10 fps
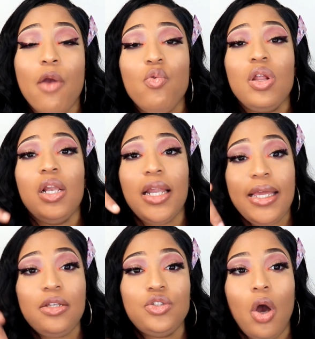I will
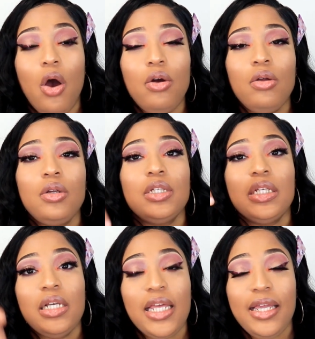link down
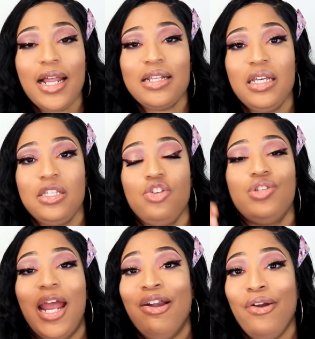the link that takes you
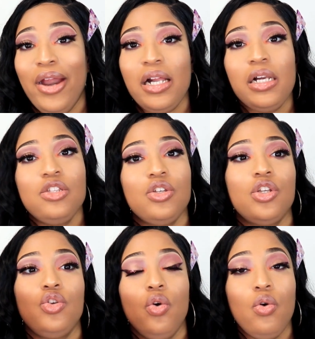directly to
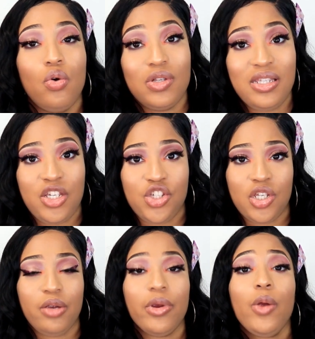the NOC Codes
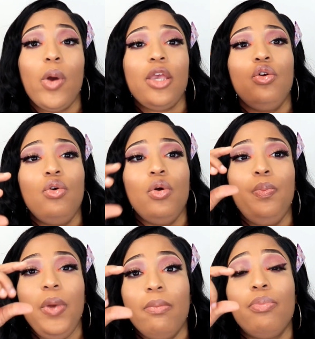dictionary, where you could
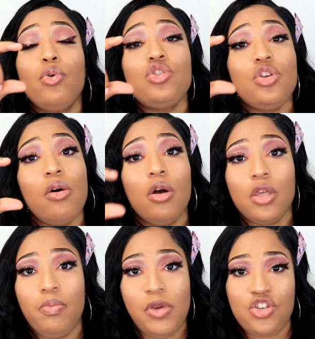input your
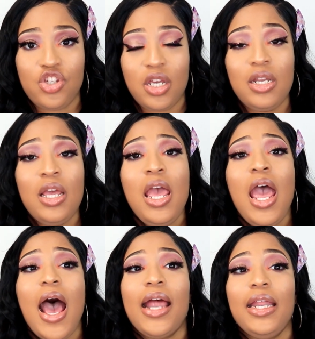occupation
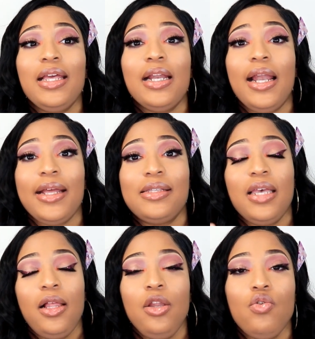and it could
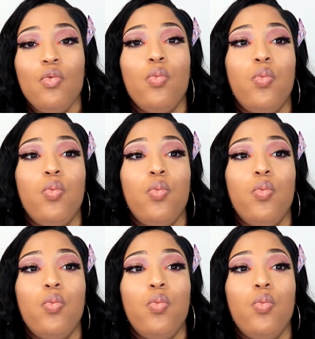tell you